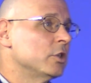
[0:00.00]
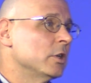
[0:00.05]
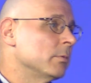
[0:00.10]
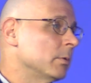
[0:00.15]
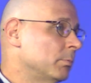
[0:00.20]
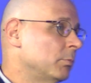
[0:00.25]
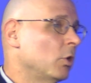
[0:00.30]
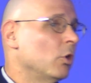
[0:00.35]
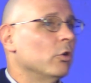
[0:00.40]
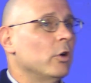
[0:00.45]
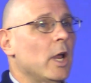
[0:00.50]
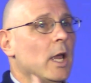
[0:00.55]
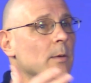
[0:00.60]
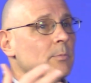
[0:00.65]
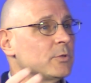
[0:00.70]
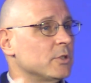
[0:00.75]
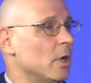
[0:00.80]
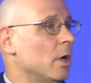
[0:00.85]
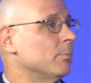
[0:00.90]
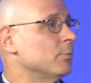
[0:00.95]
treatment
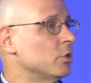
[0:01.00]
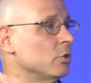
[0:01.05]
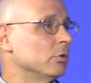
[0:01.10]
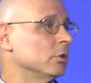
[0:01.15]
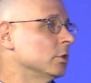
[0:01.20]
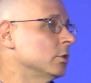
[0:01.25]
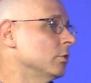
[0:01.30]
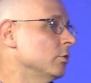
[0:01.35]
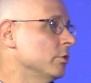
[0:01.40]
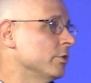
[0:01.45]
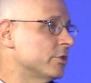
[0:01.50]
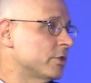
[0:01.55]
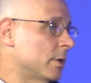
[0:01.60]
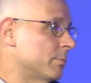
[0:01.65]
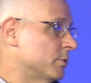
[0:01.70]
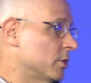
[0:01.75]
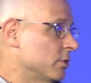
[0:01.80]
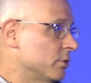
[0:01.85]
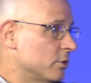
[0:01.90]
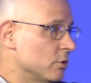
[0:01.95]
programs, up to include
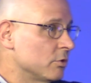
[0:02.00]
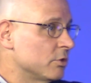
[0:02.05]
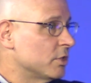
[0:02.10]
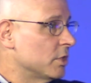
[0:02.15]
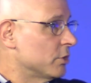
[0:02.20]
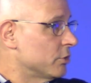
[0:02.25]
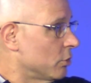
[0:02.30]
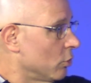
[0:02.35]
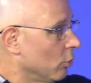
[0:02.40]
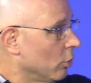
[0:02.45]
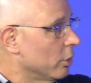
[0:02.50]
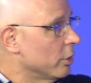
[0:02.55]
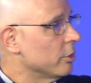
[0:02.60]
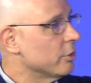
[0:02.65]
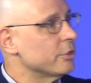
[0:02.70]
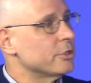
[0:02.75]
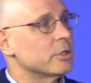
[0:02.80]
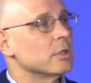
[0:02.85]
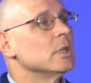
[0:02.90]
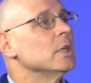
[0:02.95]
substance use
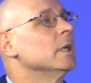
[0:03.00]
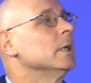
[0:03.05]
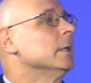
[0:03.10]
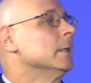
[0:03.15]
disorders,